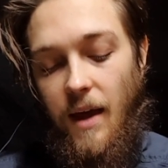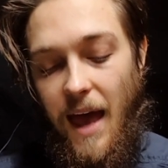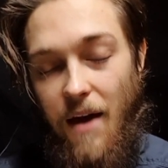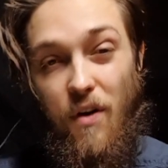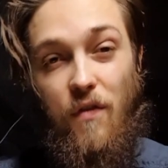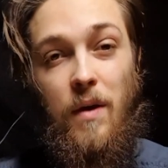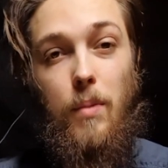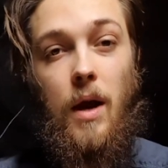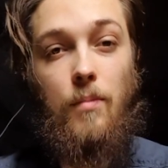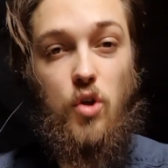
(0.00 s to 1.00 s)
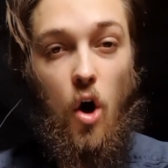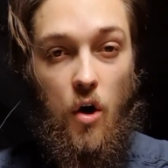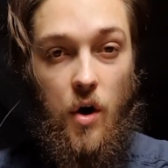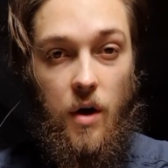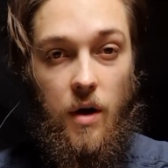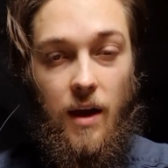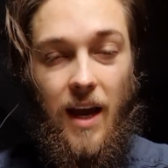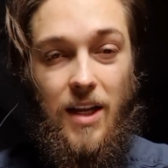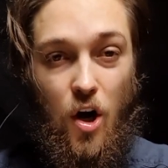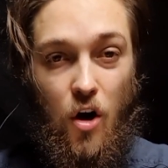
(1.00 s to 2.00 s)
everything becomes harder
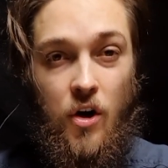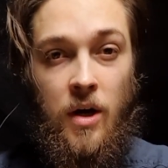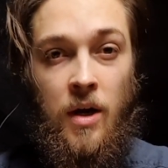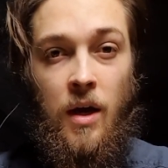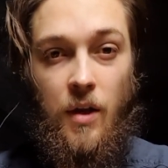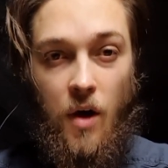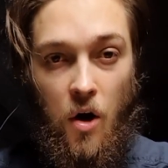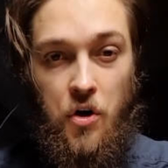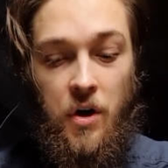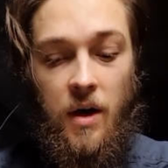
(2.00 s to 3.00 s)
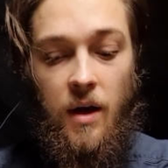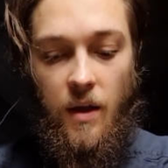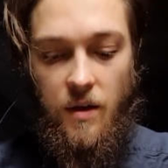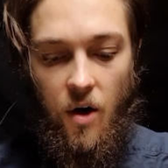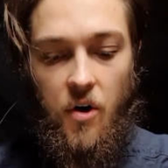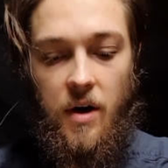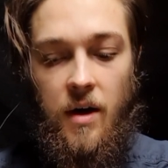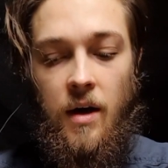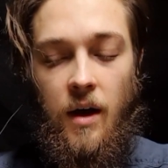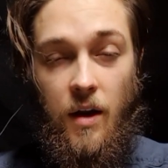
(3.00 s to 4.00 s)
and harder and harder and harder
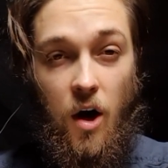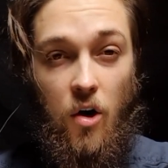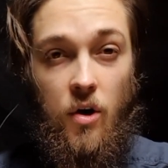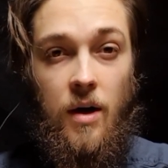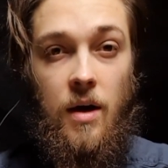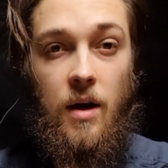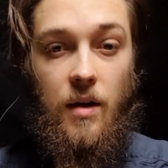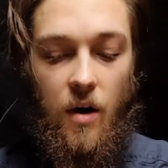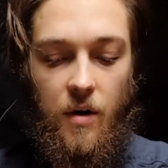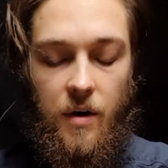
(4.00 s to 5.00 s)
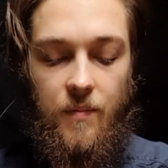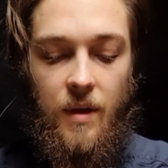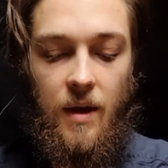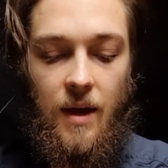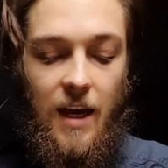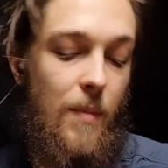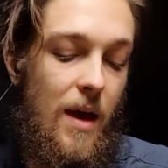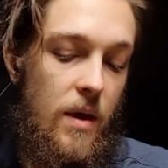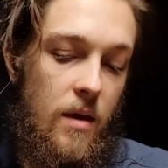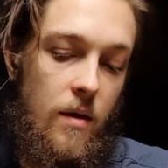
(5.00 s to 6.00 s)
and harder and harder. And
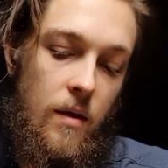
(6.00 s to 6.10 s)
maybe